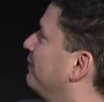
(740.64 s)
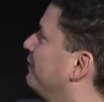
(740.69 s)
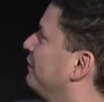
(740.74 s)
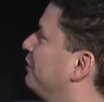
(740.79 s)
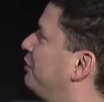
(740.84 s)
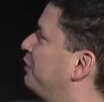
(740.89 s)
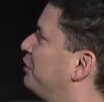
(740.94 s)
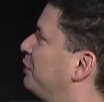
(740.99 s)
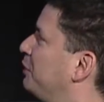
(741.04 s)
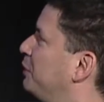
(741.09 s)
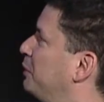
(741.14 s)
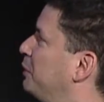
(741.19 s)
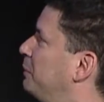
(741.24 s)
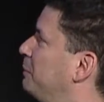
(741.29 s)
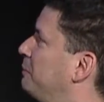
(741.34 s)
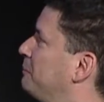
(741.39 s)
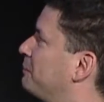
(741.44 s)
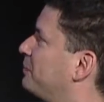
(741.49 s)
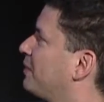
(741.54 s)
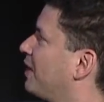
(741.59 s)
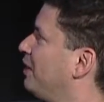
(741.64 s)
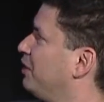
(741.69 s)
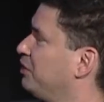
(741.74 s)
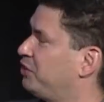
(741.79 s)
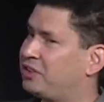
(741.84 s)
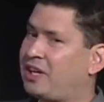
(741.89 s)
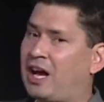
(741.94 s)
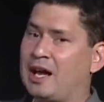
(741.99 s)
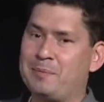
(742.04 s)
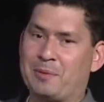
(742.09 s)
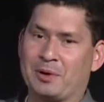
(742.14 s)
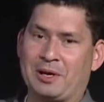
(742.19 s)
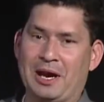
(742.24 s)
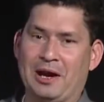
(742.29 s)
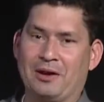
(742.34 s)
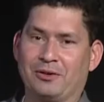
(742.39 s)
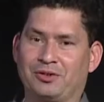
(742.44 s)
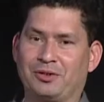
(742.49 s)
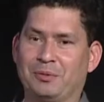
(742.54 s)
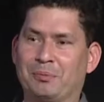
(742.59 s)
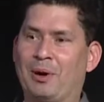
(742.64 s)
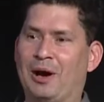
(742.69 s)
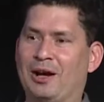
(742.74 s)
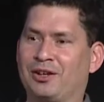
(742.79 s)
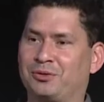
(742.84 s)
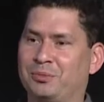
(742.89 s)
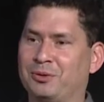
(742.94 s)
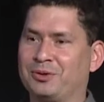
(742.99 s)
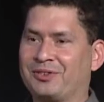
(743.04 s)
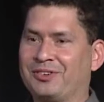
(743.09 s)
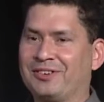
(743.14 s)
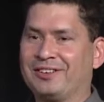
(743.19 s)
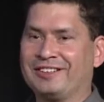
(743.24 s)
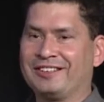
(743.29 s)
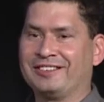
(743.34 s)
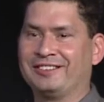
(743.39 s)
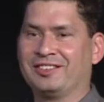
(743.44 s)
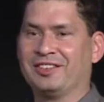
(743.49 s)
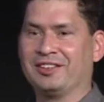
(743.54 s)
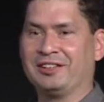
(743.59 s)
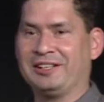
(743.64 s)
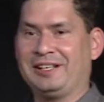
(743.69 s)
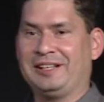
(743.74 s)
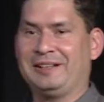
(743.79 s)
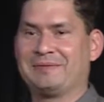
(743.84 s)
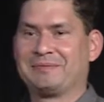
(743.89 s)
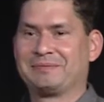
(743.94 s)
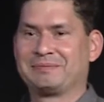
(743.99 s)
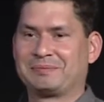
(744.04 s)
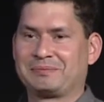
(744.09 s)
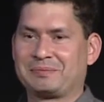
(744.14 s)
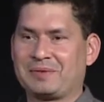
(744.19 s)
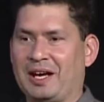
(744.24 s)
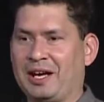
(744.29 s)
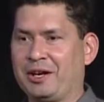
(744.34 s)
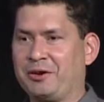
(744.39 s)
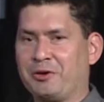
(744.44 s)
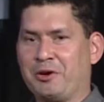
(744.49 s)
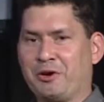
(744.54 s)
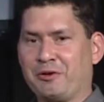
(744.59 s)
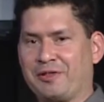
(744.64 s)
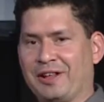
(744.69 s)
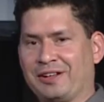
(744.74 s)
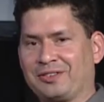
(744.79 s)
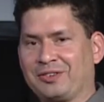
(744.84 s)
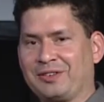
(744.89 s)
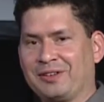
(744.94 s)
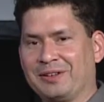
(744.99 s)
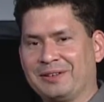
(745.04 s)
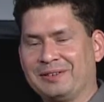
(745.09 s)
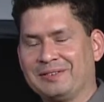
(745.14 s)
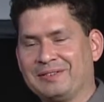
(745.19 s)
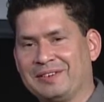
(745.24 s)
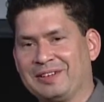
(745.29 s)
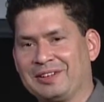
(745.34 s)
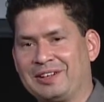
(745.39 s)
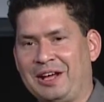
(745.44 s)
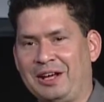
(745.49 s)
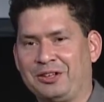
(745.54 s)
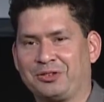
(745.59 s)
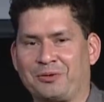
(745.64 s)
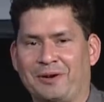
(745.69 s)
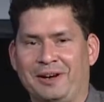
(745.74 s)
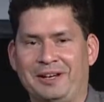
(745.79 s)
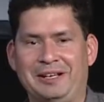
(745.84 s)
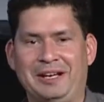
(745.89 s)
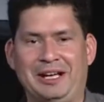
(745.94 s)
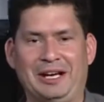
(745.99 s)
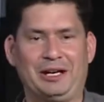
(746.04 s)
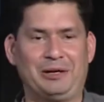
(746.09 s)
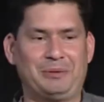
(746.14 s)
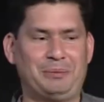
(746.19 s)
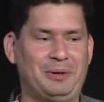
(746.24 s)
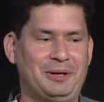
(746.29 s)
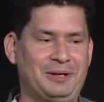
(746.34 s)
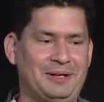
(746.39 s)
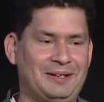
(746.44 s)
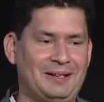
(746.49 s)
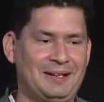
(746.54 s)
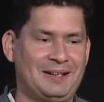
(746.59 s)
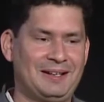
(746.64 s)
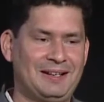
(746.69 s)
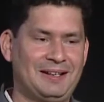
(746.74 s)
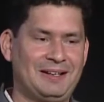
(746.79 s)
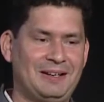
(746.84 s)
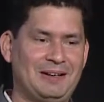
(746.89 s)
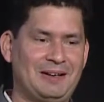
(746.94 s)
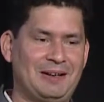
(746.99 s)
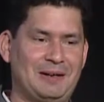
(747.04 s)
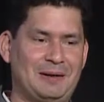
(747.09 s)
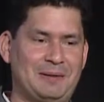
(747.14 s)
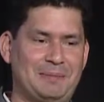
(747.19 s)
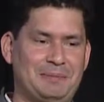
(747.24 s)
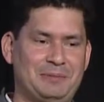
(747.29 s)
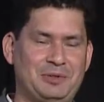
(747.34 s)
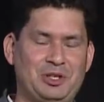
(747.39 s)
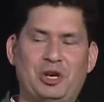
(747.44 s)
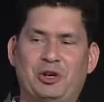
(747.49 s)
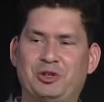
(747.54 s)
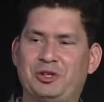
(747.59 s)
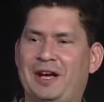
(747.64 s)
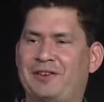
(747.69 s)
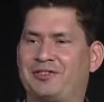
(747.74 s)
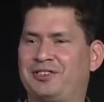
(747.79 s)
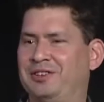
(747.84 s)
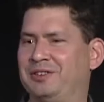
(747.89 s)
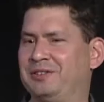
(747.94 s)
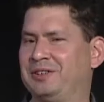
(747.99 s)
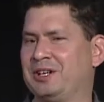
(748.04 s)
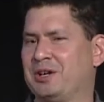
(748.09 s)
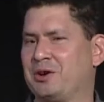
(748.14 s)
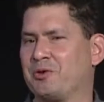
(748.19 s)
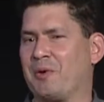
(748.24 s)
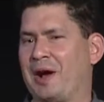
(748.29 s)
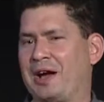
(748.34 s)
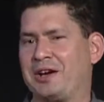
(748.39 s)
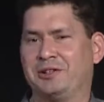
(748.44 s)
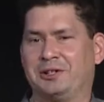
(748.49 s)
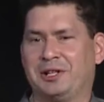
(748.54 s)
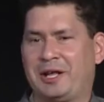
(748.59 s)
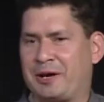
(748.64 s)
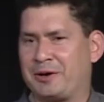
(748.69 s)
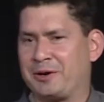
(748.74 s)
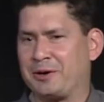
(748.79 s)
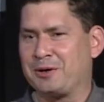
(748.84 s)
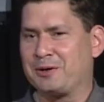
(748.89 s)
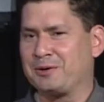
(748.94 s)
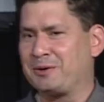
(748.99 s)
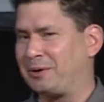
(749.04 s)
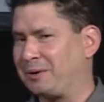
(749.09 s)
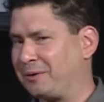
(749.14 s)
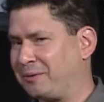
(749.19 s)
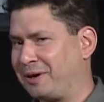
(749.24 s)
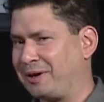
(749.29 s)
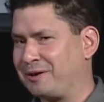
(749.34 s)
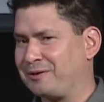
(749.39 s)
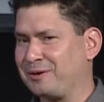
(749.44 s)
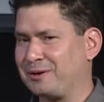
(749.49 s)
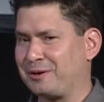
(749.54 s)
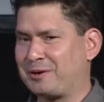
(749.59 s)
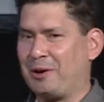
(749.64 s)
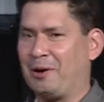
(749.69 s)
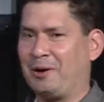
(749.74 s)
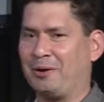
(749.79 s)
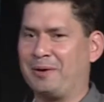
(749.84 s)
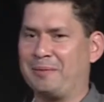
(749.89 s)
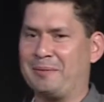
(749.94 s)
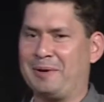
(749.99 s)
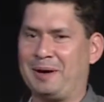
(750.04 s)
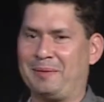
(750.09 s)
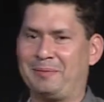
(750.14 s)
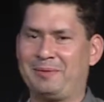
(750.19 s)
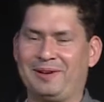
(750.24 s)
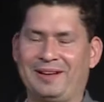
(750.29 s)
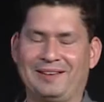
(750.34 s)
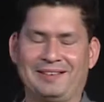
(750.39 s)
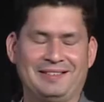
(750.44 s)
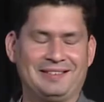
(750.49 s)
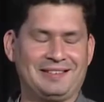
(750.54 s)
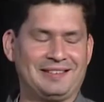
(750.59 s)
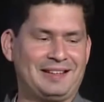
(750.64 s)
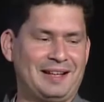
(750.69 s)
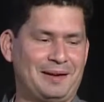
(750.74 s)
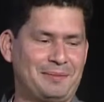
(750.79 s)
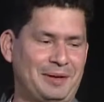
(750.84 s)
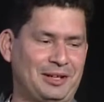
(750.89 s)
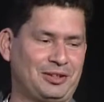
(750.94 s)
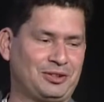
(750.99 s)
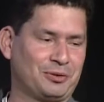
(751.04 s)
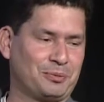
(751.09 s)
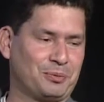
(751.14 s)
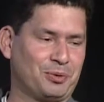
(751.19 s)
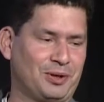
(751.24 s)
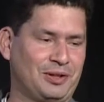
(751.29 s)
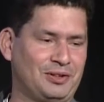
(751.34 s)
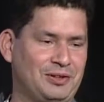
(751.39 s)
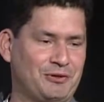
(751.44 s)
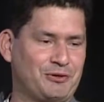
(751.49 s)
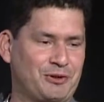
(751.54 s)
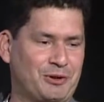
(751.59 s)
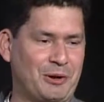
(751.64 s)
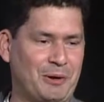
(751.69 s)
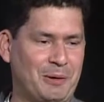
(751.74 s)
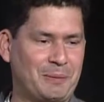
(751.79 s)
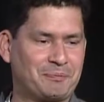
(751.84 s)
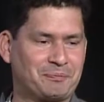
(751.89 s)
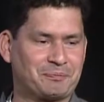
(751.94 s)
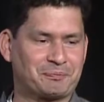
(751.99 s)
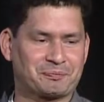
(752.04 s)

So Skype accounts, impossible to delete. I don't know if that's the case right now, but you have to write a letter or whatever, or call them up, and that makes it pretty difficult.